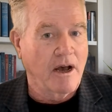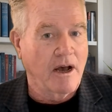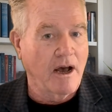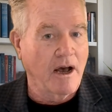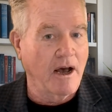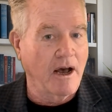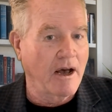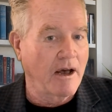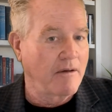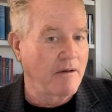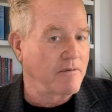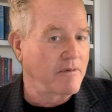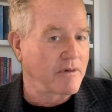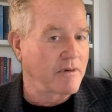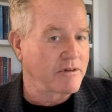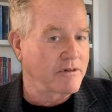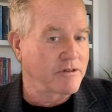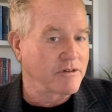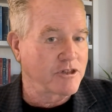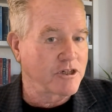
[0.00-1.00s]
uh,
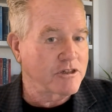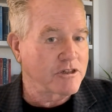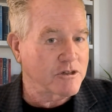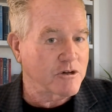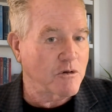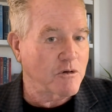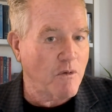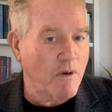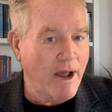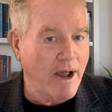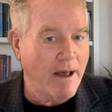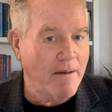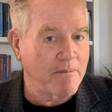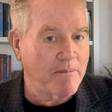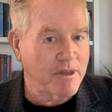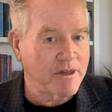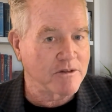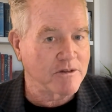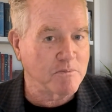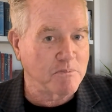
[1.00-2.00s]
just grab
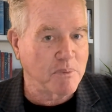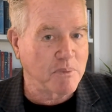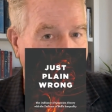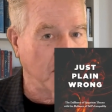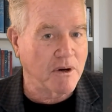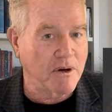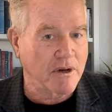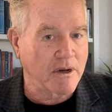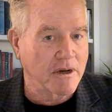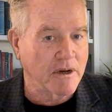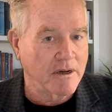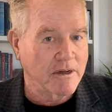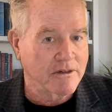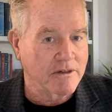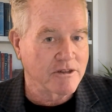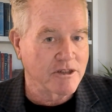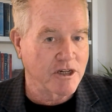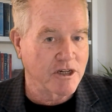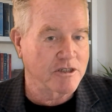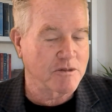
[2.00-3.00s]
this book,
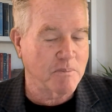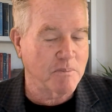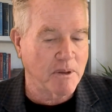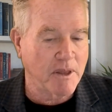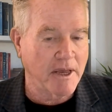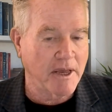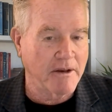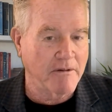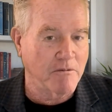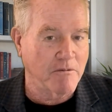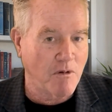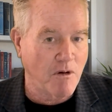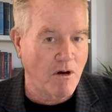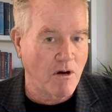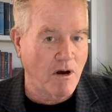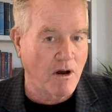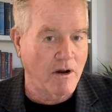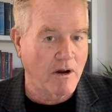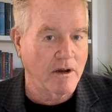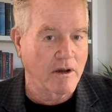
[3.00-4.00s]
Just Plain
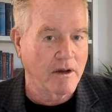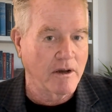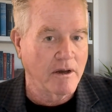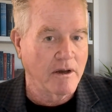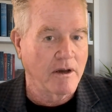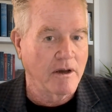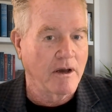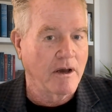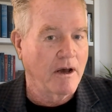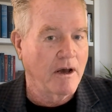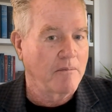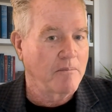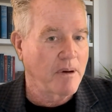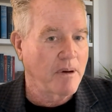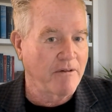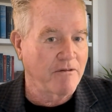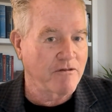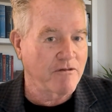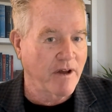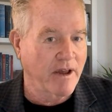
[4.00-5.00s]
Wrong,
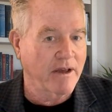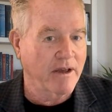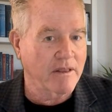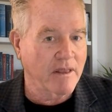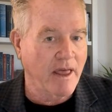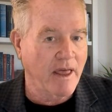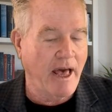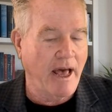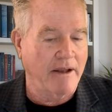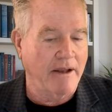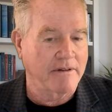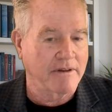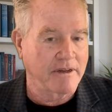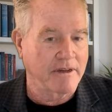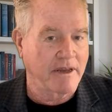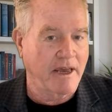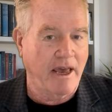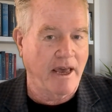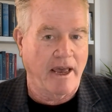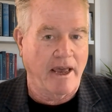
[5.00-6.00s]
by Frank Ladd
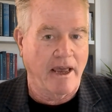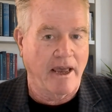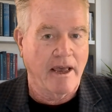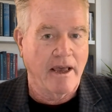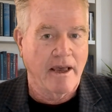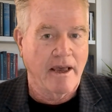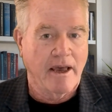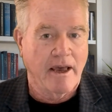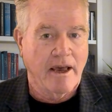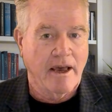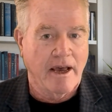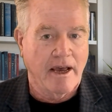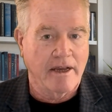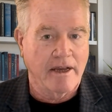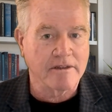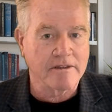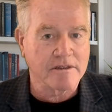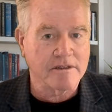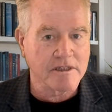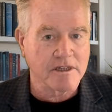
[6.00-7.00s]
today
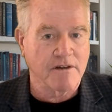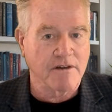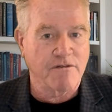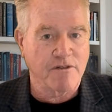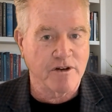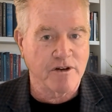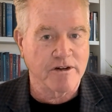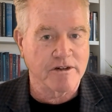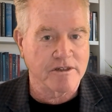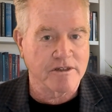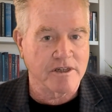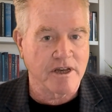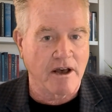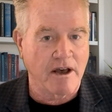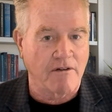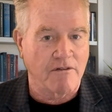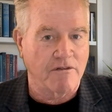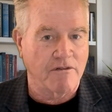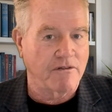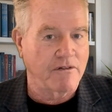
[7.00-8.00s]
and see for
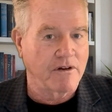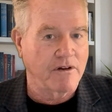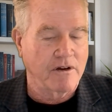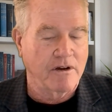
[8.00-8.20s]
yourself.